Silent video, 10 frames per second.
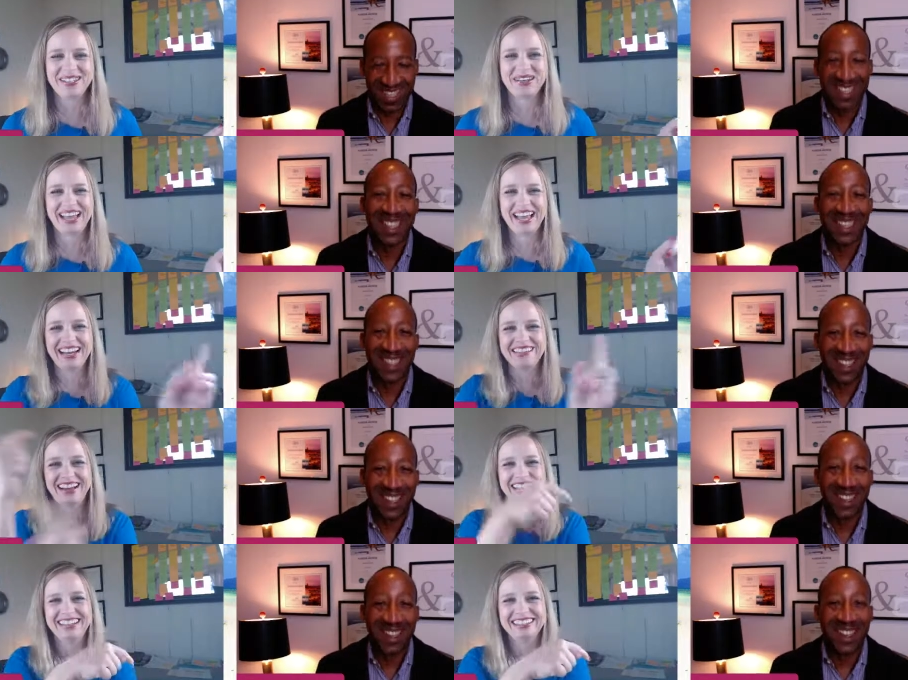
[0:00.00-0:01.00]
Speaker 1: so it kind of
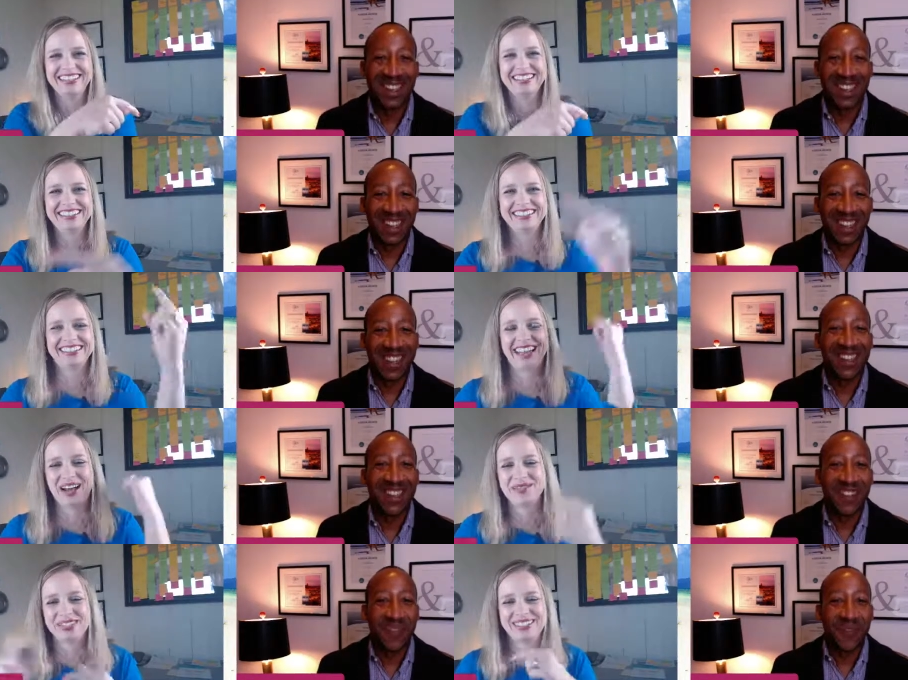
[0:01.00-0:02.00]
went like the
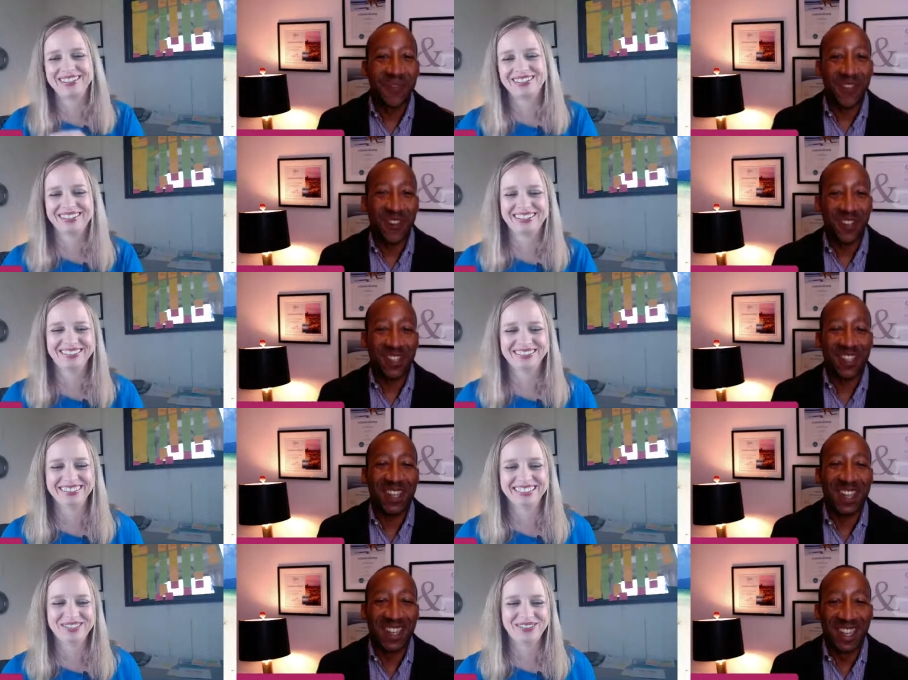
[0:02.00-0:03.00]
opposite order of
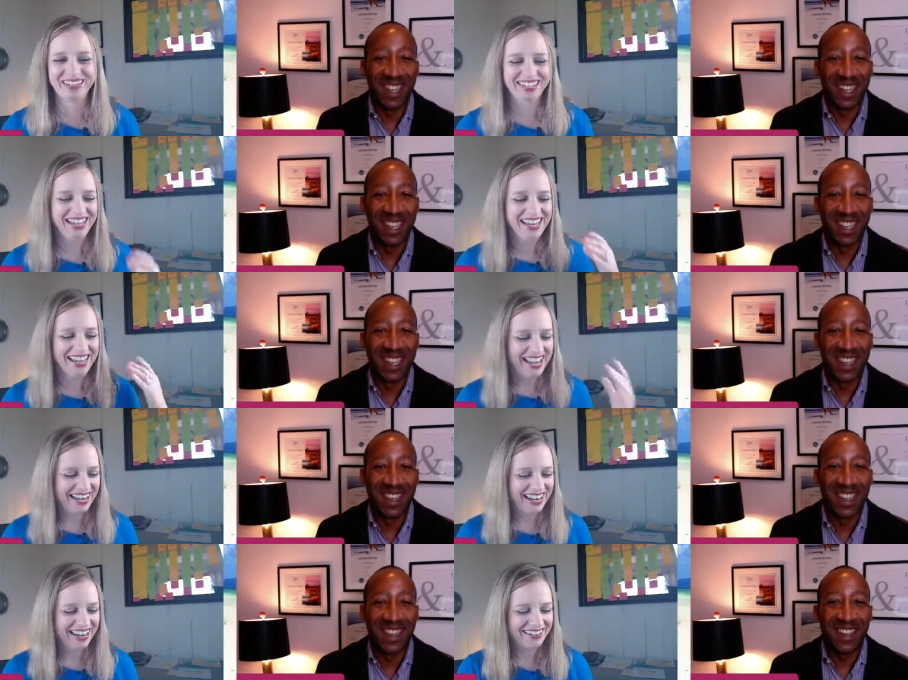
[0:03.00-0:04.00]
things. But
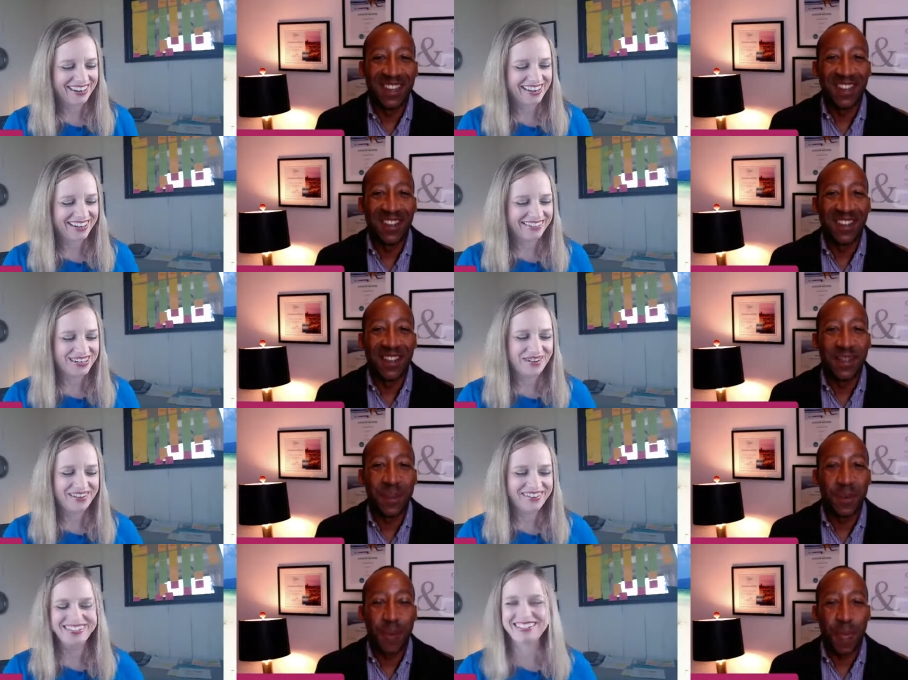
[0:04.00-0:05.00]
at any rate, Kareem, how
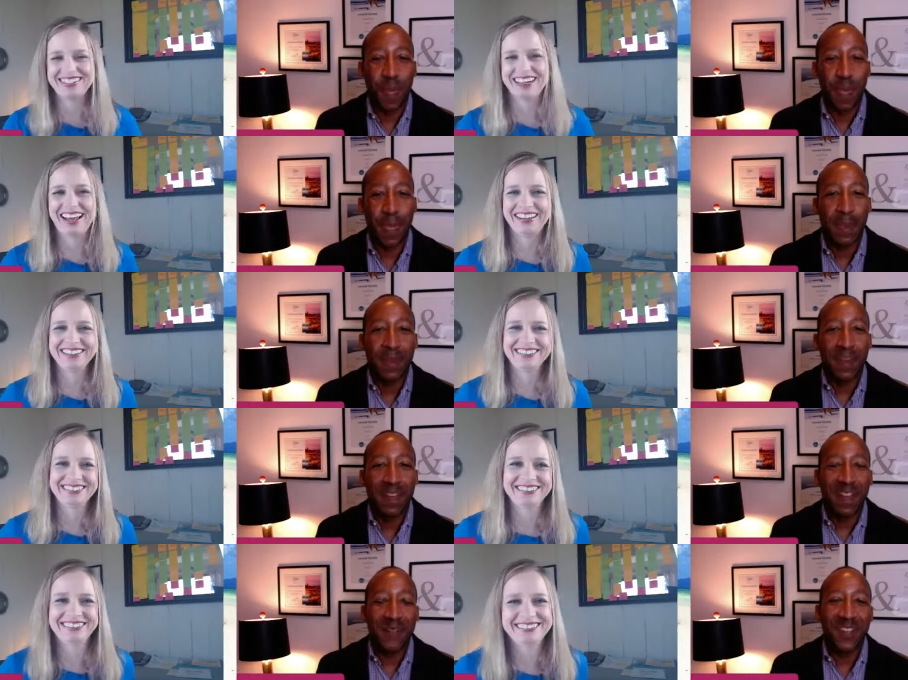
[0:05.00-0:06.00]
are you doing today?
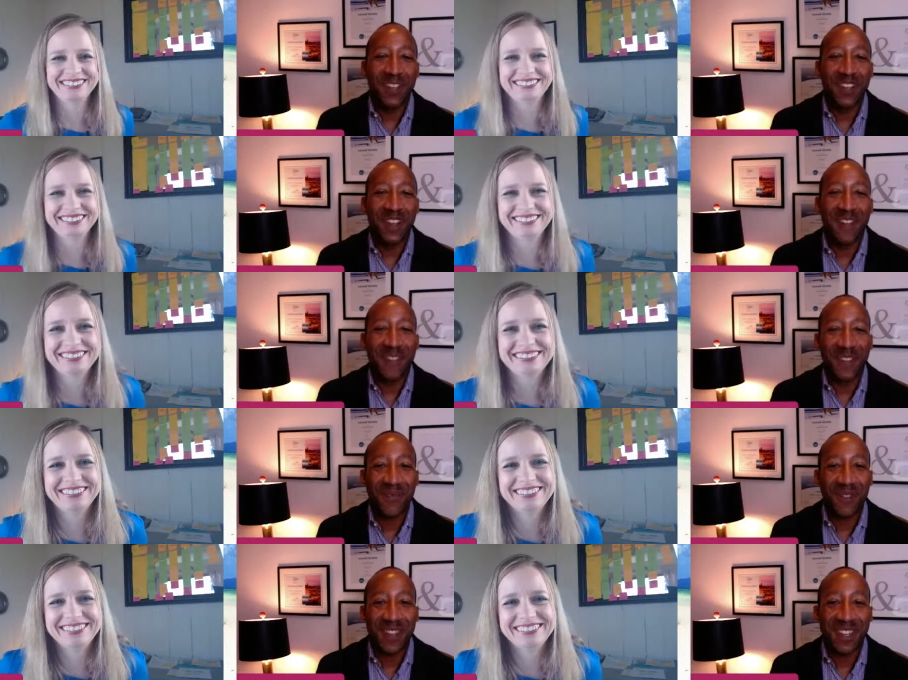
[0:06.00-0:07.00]
Speaker 2: I'm good. How are
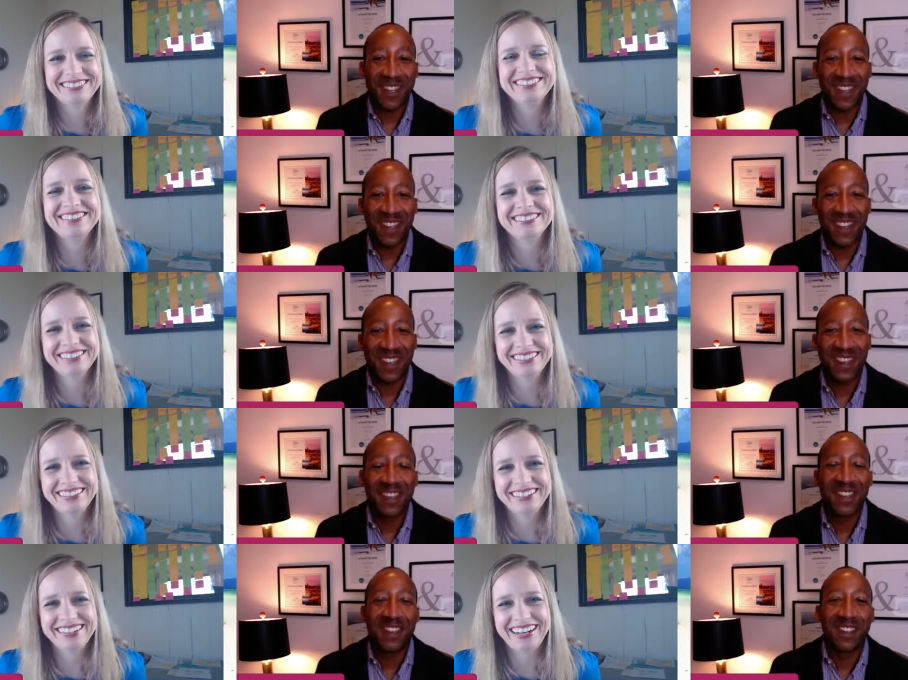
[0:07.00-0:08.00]
you, Brenda?
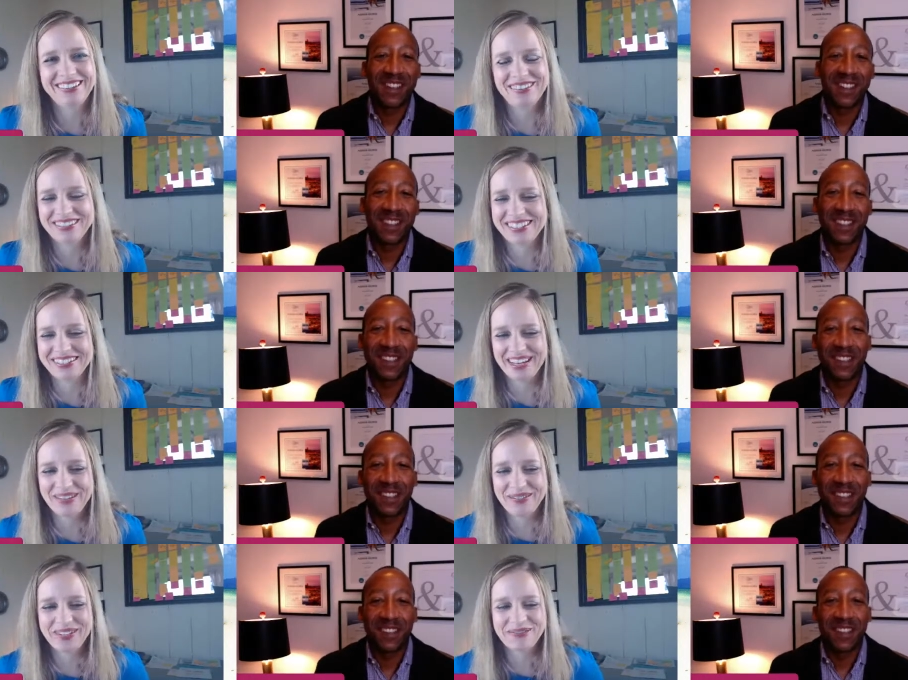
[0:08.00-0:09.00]
Speaker 1: Good. I am doing
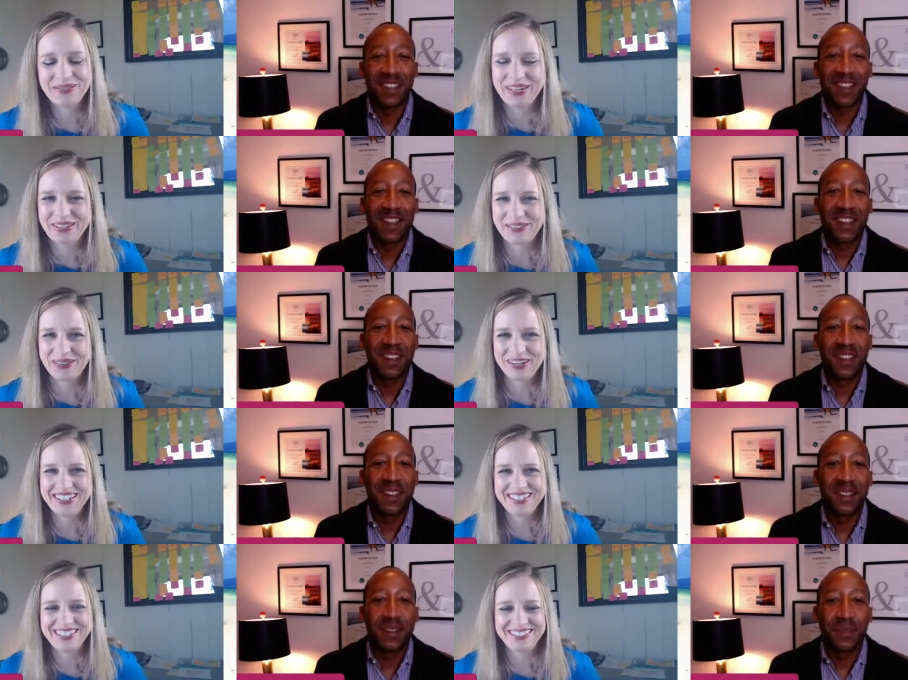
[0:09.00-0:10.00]
delightful, and I'm looking
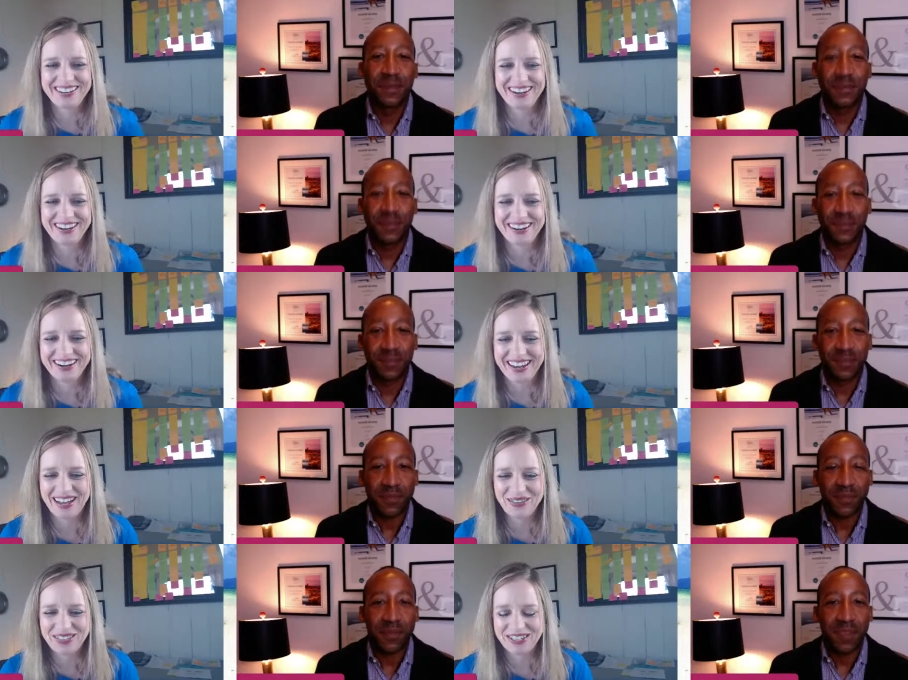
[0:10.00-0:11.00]
forward to our uh,
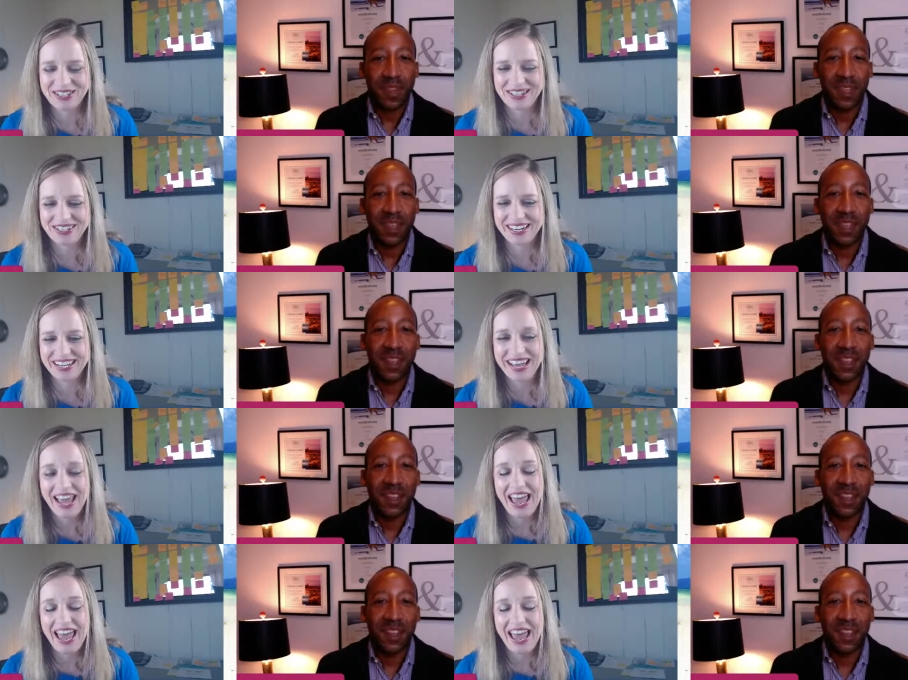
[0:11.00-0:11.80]
conversation here today.